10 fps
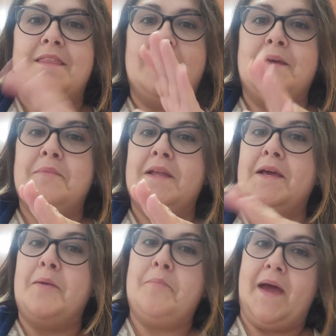And then I'm
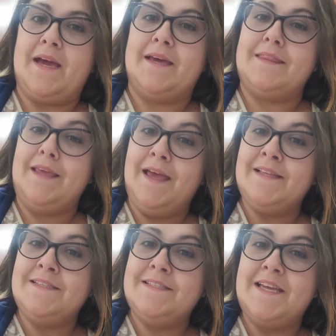going to come back at the
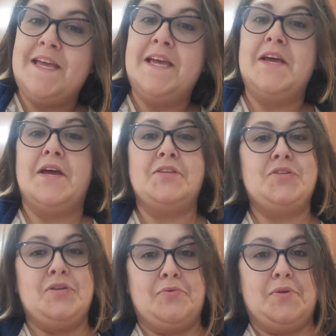end
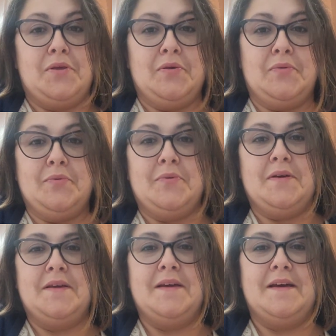and show
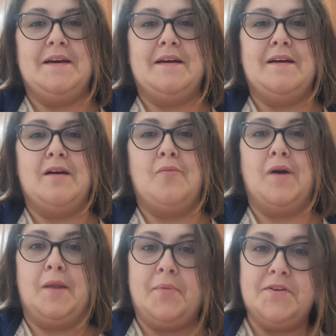you uh,
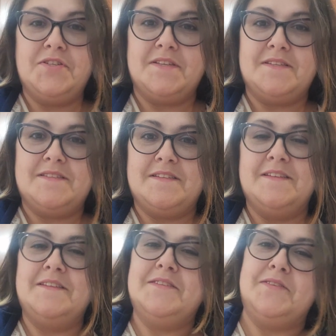what I
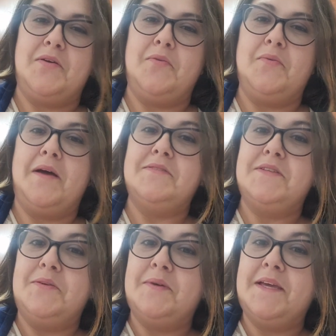purchased. So I'll
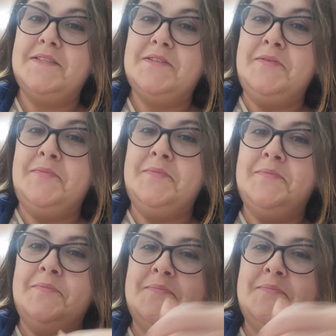see you again soon.